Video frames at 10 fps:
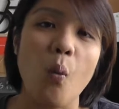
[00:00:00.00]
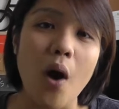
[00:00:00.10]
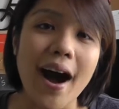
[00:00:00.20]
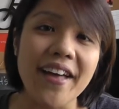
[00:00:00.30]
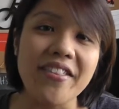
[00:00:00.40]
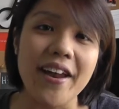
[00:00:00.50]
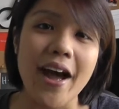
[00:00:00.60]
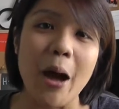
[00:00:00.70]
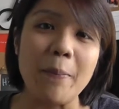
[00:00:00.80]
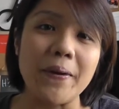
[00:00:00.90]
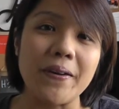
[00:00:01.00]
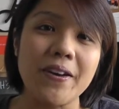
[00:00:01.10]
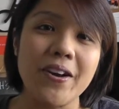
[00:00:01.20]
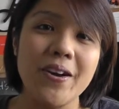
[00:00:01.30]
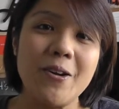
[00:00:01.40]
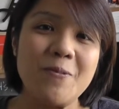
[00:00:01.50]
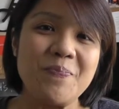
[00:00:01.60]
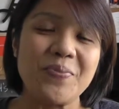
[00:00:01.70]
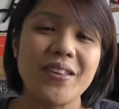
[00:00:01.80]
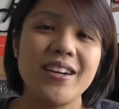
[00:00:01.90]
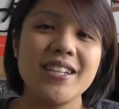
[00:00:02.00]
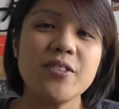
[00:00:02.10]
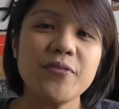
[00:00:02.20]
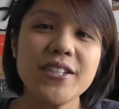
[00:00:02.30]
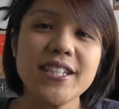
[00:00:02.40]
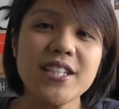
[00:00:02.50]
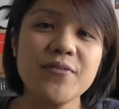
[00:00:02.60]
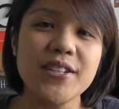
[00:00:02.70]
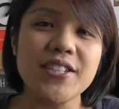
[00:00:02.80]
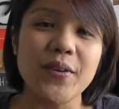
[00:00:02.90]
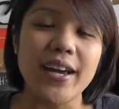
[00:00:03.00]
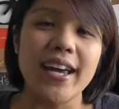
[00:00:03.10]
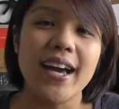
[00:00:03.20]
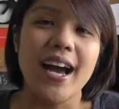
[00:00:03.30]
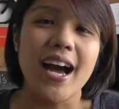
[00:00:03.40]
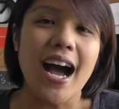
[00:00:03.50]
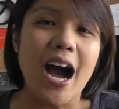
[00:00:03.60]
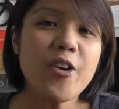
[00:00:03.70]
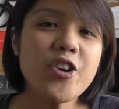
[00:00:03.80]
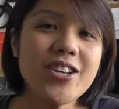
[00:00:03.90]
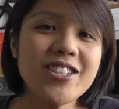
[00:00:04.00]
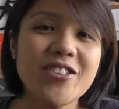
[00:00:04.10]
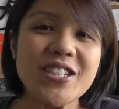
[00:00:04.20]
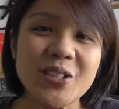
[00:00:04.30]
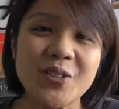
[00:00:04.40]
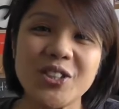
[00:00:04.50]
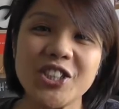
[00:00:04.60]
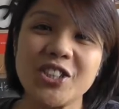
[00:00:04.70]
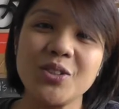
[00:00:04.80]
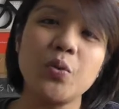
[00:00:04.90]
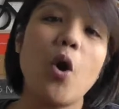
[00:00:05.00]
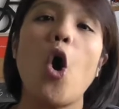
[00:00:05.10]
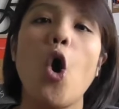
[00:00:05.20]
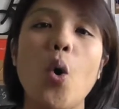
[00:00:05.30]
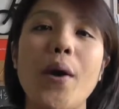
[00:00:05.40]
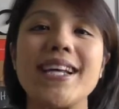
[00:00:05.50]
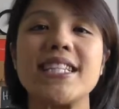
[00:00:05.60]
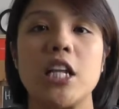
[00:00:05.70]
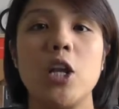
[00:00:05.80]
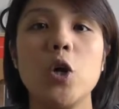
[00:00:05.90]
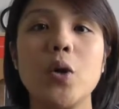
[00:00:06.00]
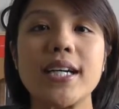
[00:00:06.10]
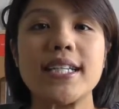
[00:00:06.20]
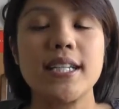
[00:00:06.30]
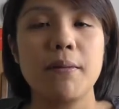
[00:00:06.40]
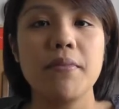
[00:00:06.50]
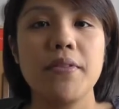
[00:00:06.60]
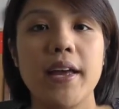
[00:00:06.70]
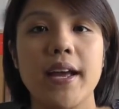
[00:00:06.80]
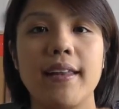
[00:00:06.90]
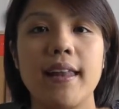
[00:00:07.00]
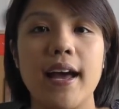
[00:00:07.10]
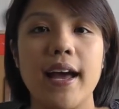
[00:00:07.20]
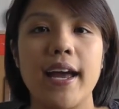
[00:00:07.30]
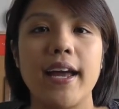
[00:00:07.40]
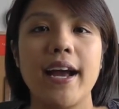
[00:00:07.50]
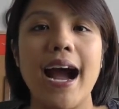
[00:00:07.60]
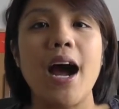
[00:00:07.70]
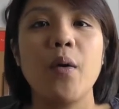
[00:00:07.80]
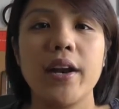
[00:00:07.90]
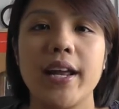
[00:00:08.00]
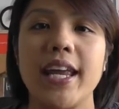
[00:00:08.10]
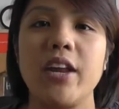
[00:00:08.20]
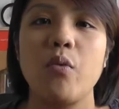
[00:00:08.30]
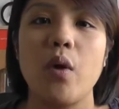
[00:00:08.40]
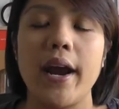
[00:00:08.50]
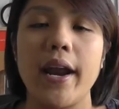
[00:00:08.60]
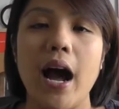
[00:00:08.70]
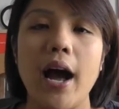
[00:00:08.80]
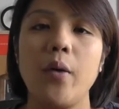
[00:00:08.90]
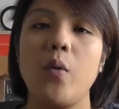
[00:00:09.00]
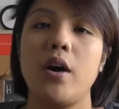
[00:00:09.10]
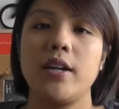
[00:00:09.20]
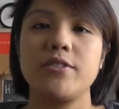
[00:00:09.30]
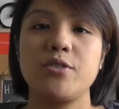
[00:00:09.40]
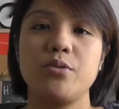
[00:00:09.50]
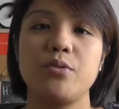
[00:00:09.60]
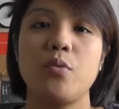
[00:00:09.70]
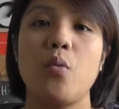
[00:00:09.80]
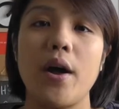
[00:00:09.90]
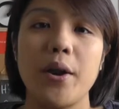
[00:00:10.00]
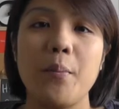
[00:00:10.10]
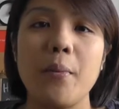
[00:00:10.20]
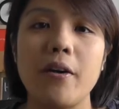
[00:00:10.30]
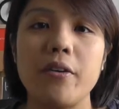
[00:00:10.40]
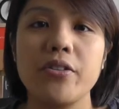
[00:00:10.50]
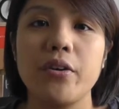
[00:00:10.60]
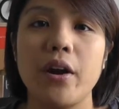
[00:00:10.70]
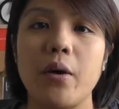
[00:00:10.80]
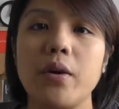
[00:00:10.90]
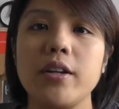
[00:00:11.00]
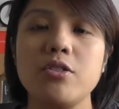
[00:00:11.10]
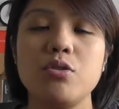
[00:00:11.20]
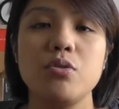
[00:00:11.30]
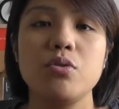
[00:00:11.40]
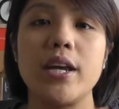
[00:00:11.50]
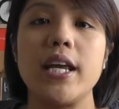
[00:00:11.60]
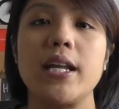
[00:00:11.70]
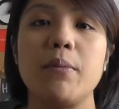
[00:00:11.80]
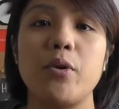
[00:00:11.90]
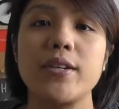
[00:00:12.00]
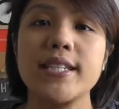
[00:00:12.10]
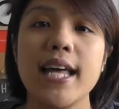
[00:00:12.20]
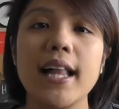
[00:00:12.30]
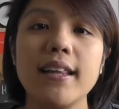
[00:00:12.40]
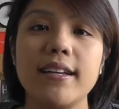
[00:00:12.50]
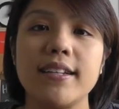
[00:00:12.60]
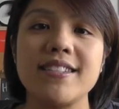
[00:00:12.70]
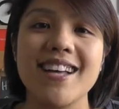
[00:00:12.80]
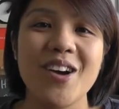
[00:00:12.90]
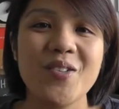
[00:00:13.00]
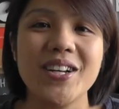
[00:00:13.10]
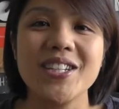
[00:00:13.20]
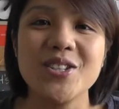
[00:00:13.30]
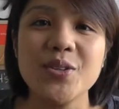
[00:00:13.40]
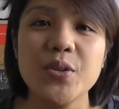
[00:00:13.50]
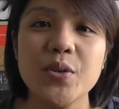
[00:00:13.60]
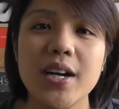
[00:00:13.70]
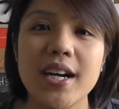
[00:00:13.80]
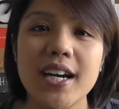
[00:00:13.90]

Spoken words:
why that happened? So first things first, okay, our New Year's resolutions will always look something like, I want to eat right, I want to run a marathon, I want to eat more salads, I want to